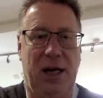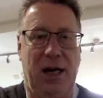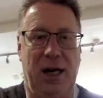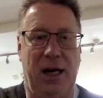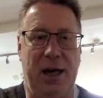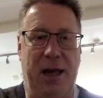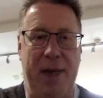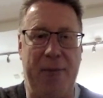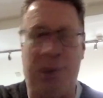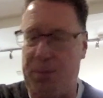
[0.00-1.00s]

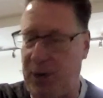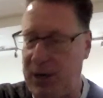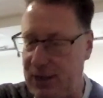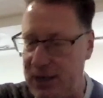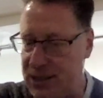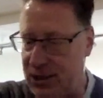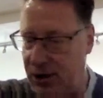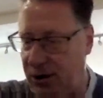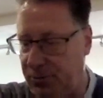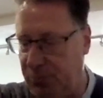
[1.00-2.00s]
and my playing days
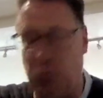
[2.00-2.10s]
are,